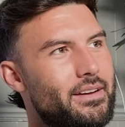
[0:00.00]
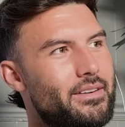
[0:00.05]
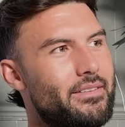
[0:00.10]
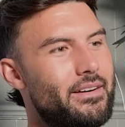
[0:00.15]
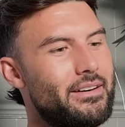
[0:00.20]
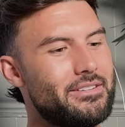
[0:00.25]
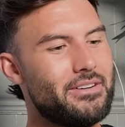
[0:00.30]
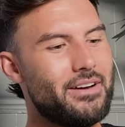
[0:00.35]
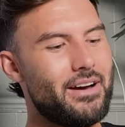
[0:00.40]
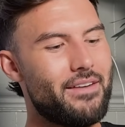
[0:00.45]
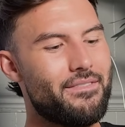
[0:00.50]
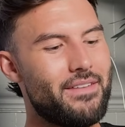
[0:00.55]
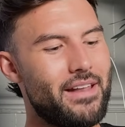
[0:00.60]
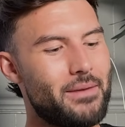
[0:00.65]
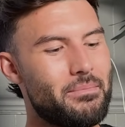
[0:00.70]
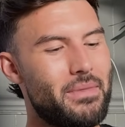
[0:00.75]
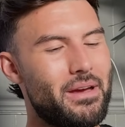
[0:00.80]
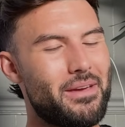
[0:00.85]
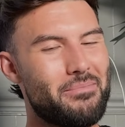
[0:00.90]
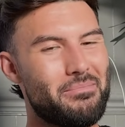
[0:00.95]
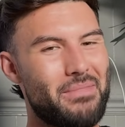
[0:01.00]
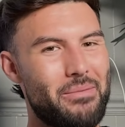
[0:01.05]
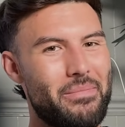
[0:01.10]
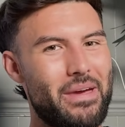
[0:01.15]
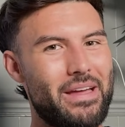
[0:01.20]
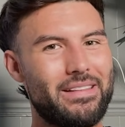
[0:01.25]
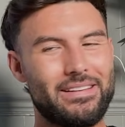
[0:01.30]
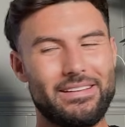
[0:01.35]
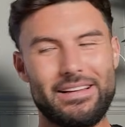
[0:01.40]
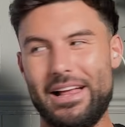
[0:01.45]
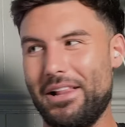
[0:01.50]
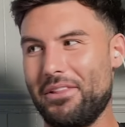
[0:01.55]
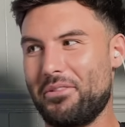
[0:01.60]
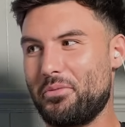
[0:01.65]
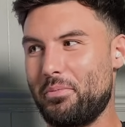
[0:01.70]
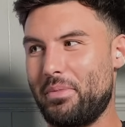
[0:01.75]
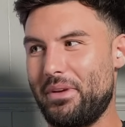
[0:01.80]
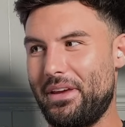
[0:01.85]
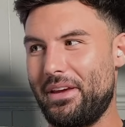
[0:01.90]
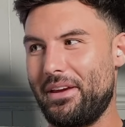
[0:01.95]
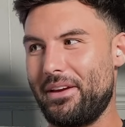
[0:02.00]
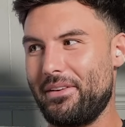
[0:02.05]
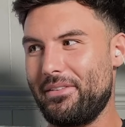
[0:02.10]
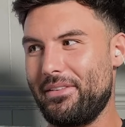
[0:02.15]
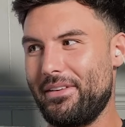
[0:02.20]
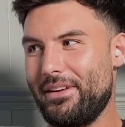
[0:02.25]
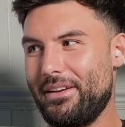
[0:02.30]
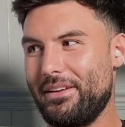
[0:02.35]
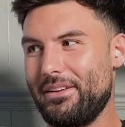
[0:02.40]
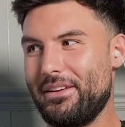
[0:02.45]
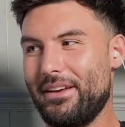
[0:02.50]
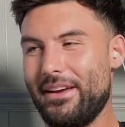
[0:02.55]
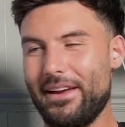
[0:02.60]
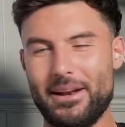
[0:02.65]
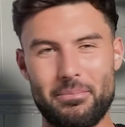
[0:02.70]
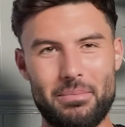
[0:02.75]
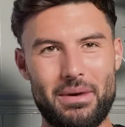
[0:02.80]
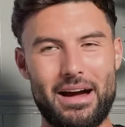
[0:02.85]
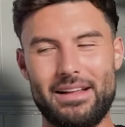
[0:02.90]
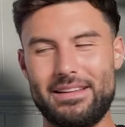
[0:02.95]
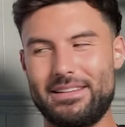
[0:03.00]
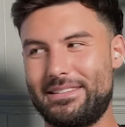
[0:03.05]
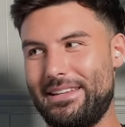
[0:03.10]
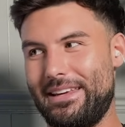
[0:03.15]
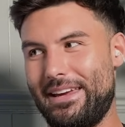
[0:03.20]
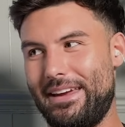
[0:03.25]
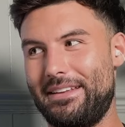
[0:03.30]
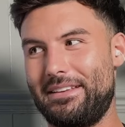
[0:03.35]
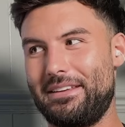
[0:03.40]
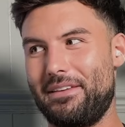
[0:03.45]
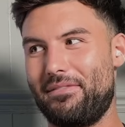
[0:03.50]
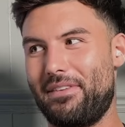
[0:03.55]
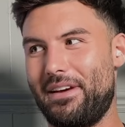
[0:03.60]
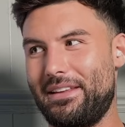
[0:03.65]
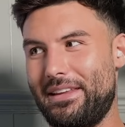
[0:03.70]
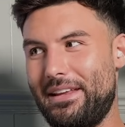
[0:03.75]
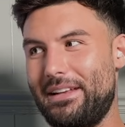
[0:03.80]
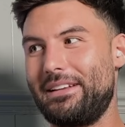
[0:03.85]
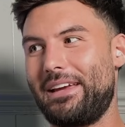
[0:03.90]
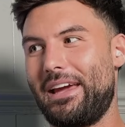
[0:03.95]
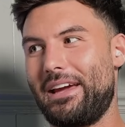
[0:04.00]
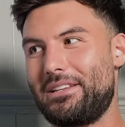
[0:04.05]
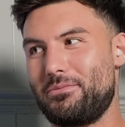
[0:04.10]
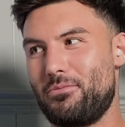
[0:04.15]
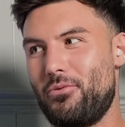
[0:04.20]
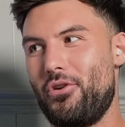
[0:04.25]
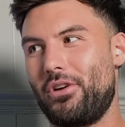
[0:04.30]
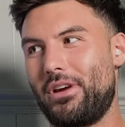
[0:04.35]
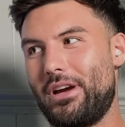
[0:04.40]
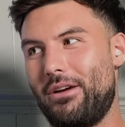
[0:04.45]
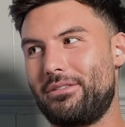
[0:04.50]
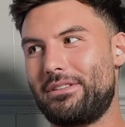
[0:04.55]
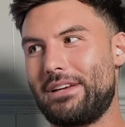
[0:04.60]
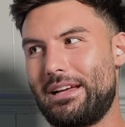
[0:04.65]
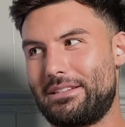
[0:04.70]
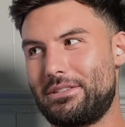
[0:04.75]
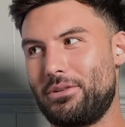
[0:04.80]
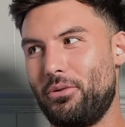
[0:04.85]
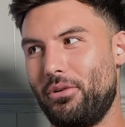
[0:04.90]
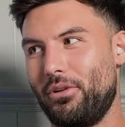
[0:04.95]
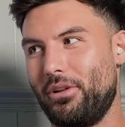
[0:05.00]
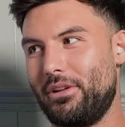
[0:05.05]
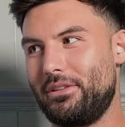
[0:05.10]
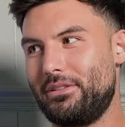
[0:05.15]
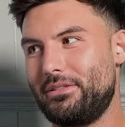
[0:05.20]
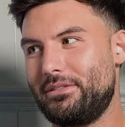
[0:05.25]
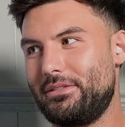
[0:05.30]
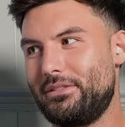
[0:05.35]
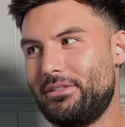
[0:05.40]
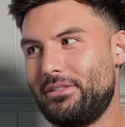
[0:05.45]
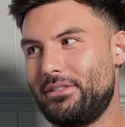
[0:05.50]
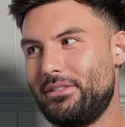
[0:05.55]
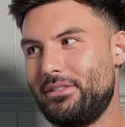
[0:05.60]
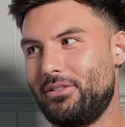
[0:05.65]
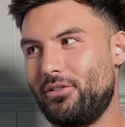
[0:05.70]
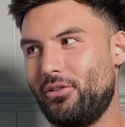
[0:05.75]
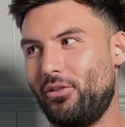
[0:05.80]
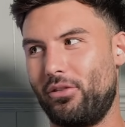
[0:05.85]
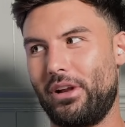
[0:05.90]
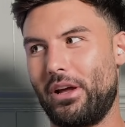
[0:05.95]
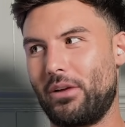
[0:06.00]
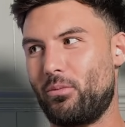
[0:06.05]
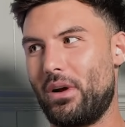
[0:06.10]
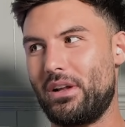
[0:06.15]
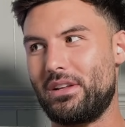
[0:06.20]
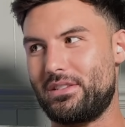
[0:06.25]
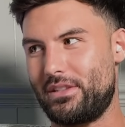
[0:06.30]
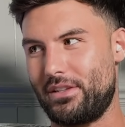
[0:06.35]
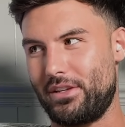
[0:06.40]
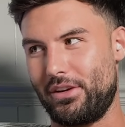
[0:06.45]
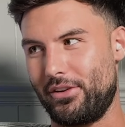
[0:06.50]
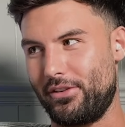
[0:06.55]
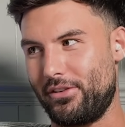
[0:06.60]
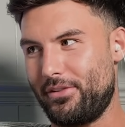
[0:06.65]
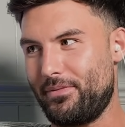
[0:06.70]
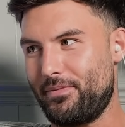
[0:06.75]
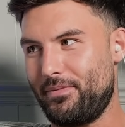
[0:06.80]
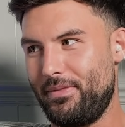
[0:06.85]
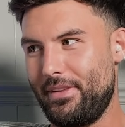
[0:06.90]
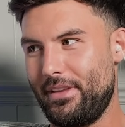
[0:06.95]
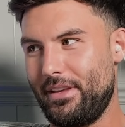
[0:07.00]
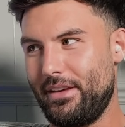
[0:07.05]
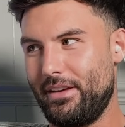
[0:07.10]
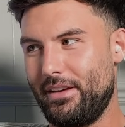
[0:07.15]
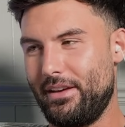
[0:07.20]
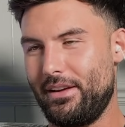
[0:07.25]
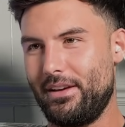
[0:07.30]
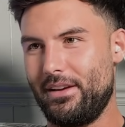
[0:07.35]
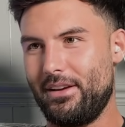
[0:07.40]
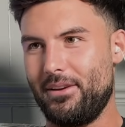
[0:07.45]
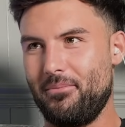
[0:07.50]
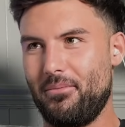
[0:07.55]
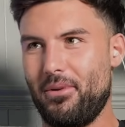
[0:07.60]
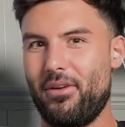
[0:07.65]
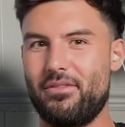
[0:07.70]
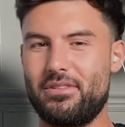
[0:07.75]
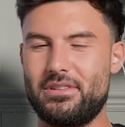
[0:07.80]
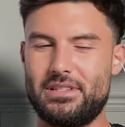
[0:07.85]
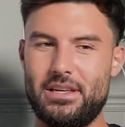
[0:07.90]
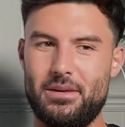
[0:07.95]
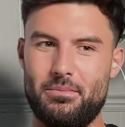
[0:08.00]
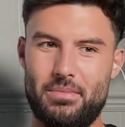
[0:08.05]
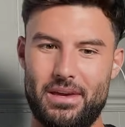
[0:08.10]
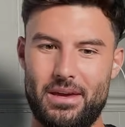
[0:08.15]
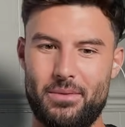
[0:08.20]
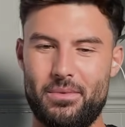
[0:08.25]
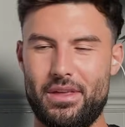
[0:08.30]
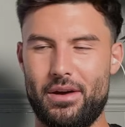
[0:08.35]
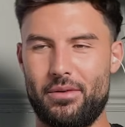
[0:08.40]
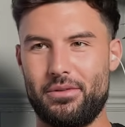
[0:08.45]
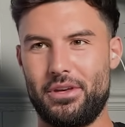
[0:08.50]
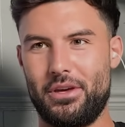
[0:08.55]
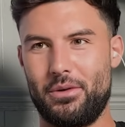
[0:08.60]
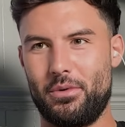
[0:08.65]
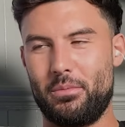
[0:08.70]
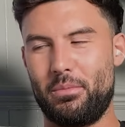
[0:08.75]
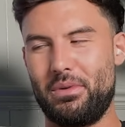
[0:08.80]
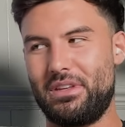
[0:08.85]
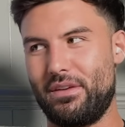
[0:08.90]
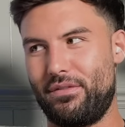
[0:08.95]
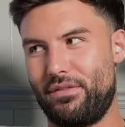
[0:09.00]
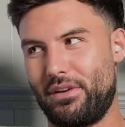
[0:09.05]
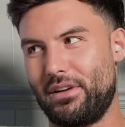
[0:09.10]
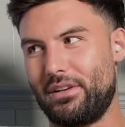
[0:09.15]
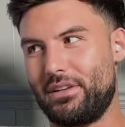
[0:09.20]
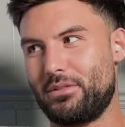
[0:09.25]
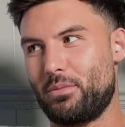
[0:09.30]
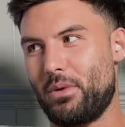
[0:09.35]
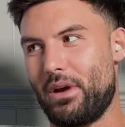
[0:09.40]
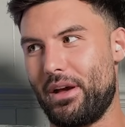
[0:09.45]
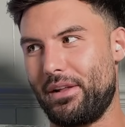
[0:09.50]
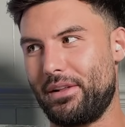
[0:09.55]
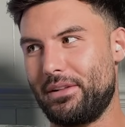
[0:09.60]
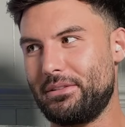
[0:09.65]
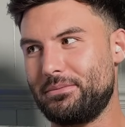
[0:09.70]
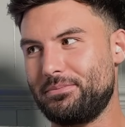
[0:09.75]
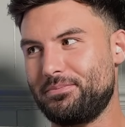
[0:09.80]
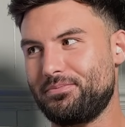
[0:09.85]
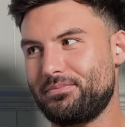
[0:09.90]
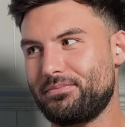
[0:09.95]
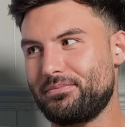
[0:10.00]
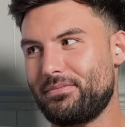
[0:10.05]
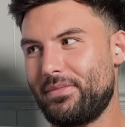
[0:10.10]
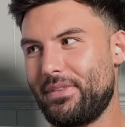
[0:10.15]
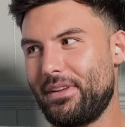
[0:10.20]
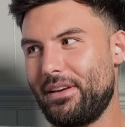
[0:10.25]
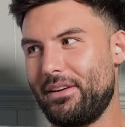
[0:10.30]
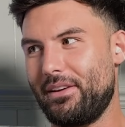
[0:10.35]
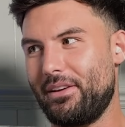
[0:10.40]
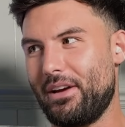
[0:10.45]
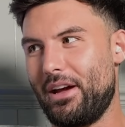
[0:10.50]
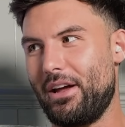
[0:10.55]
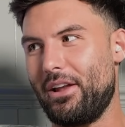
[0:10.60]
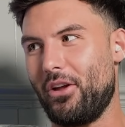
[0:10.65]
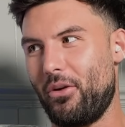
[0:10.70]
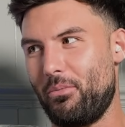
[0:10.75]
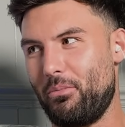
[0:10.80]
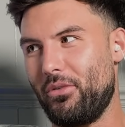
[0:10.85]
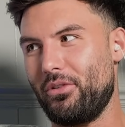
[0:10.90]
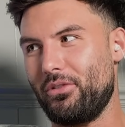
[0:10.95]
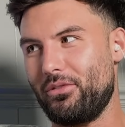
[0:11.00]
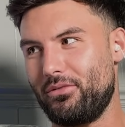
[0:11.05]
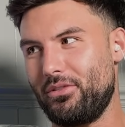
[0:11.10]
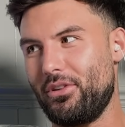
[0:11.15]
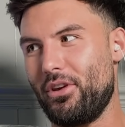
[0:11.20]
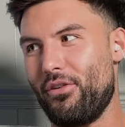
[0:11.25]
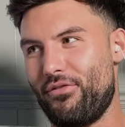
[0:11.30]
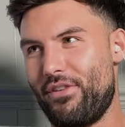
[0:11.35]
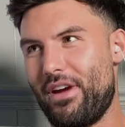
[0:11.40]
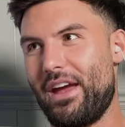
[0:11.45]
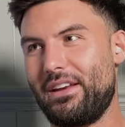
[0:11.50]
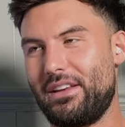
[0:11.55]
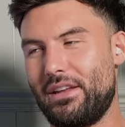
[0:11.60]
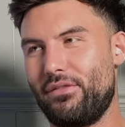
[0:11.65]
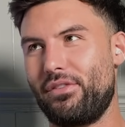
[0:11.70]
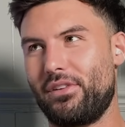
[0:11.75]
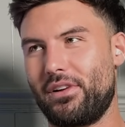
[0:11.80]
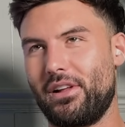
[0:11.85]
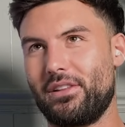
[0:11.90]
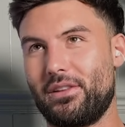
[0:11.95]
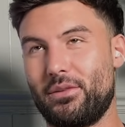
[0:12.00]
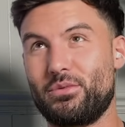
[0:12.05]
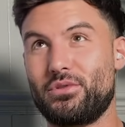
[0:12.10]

I don't know. I feel like my mental health will be in a bad state if I didn't get to work out at all or like once a year. But obviously being without you would be difficult as well. A lot more, very difficult.